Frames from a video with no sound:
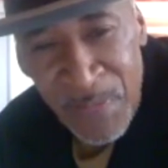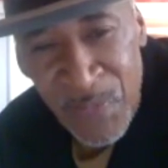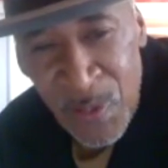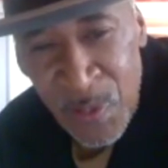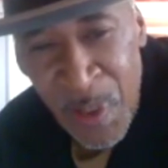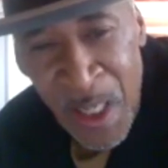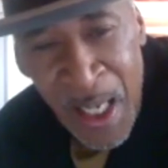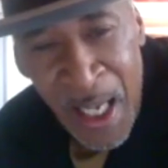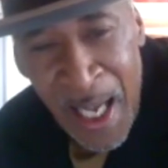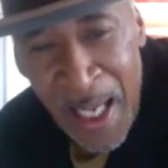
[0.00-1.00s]
of you.
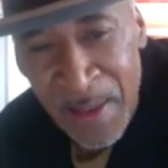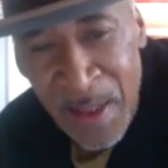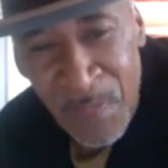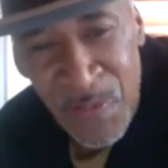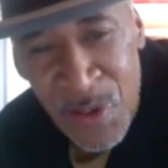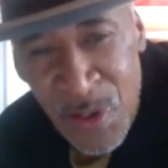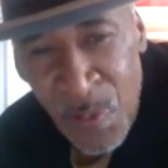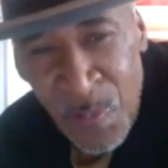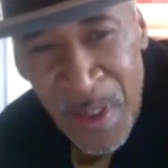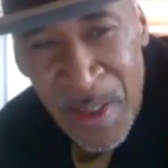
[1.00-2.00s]
I love you
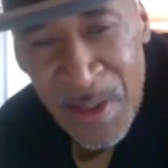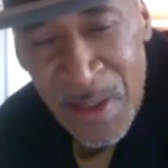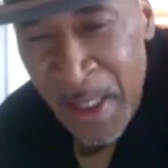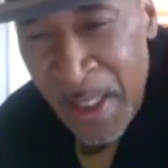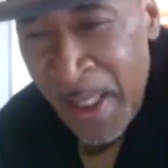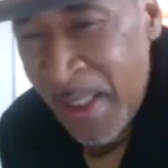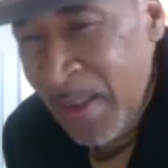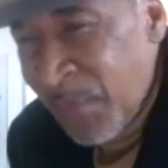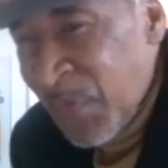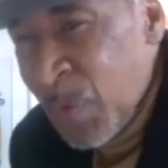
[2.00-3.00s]
so much.
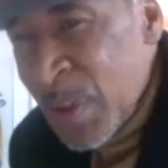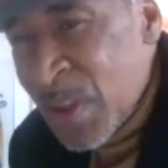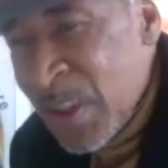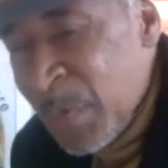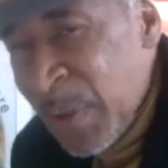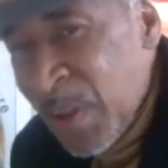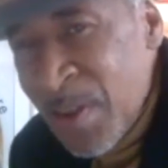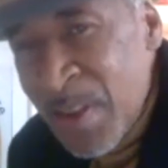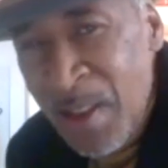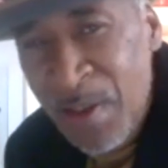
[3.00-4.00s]
And if he would see me
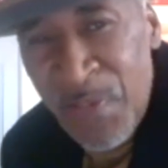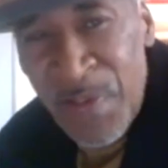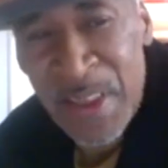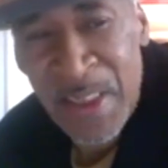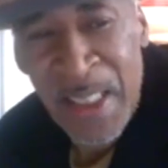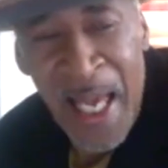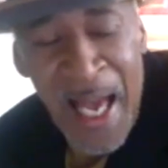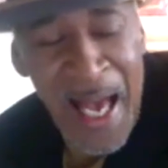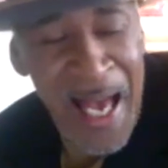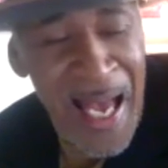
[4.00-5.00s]
on television,
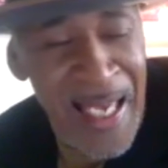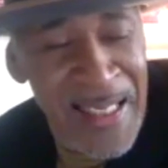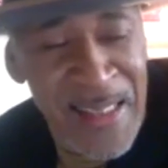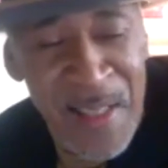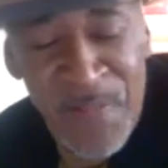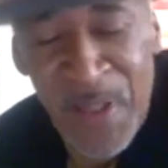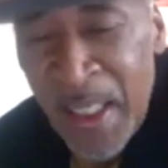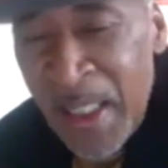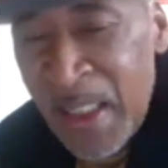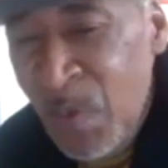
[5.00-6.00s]
I never,
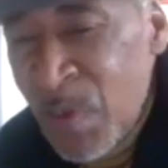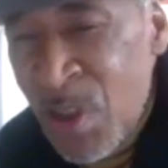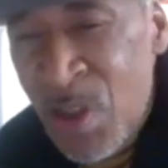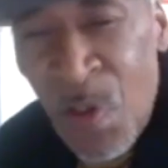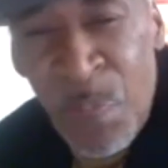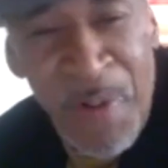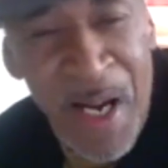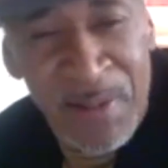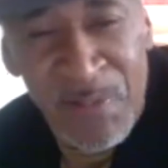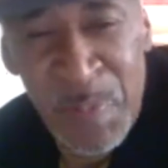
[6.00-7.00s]
he was so
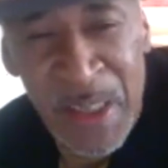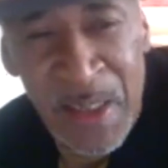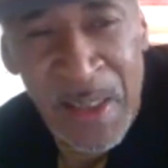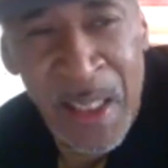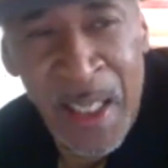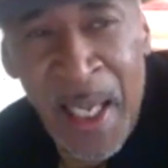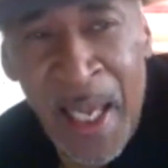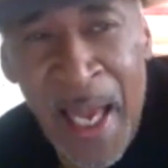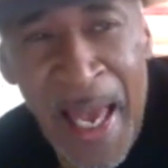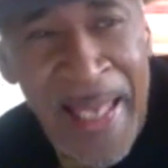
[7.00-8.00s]
proud of me.
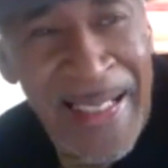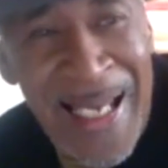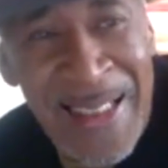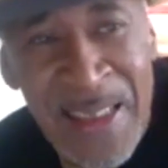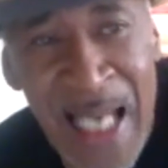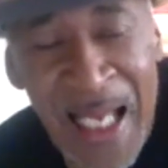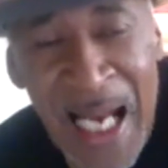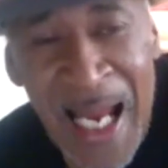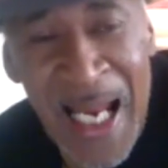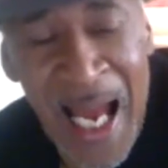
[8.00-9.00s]
And
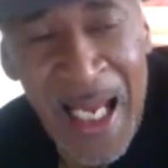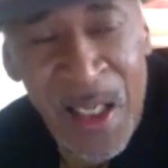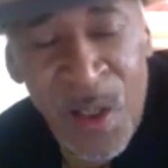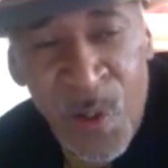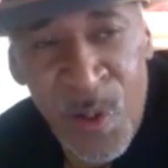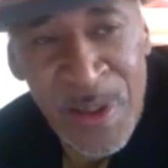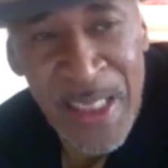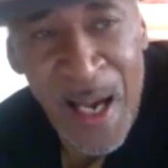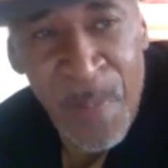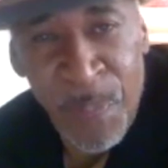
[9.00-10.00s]
I learned
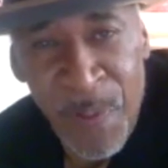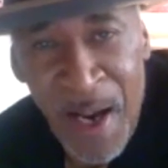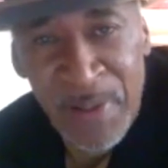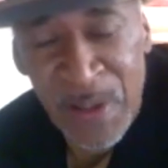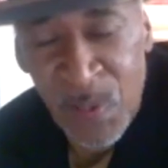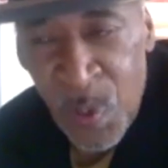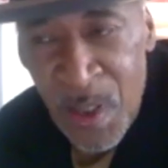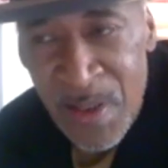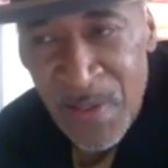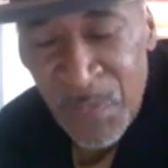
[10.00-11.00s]
how proud he
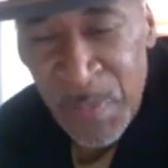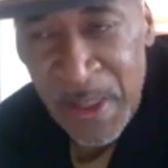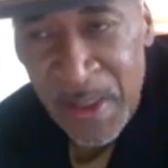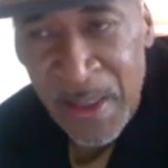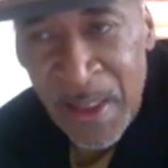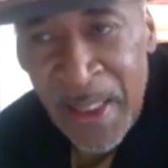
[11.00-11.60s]
was of me